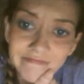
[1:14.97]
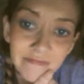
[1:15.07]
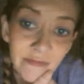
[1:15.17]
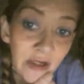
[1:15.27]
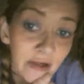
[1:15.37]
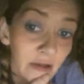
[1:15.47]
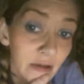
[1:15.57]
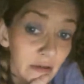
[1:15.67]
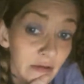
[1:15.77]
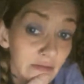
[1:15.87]

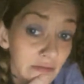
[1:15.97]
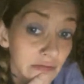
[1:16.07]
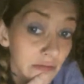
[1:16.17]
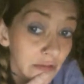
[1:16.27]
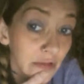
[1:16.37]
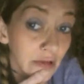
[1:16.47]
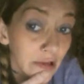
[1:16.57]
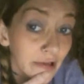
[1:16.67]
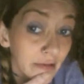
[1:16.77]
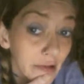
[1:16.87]
They're
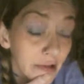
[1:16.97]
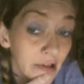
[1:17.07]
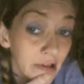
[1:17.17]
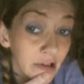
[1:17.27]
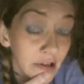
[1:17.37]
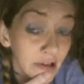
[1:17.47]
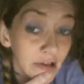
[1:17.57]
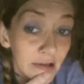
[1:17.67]
really religious.